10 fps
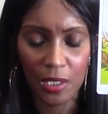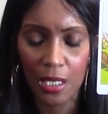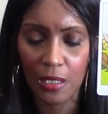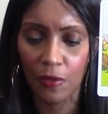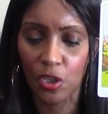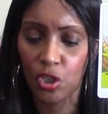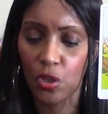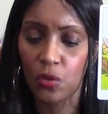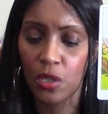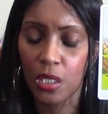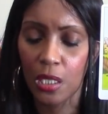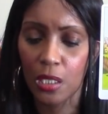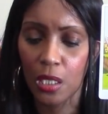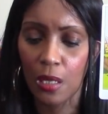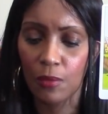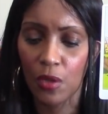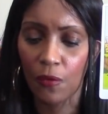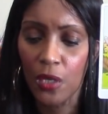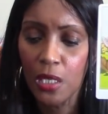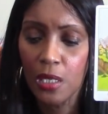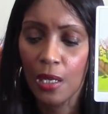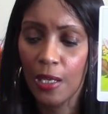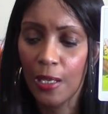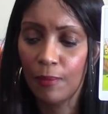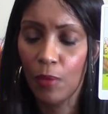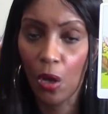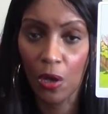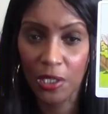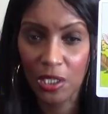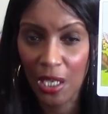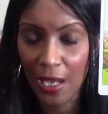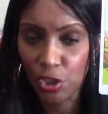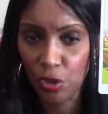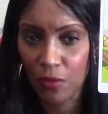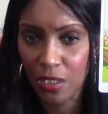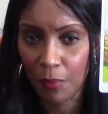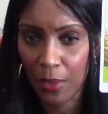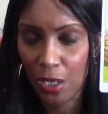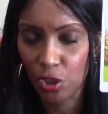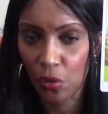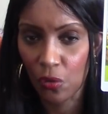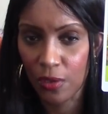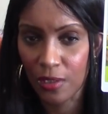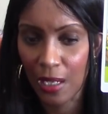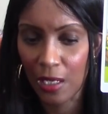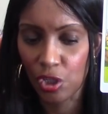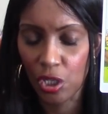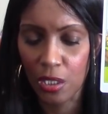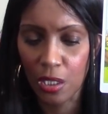He's a student in terms of um, architecture is the Page of Coins energy.